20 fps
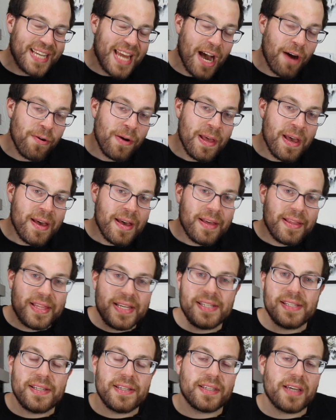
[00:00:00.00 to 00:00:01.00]
Now,
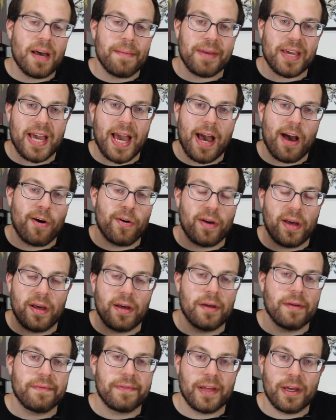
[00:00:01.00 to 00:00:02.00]
this is coming out
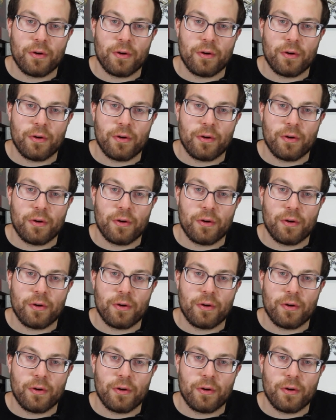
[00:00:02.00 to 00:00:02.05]
of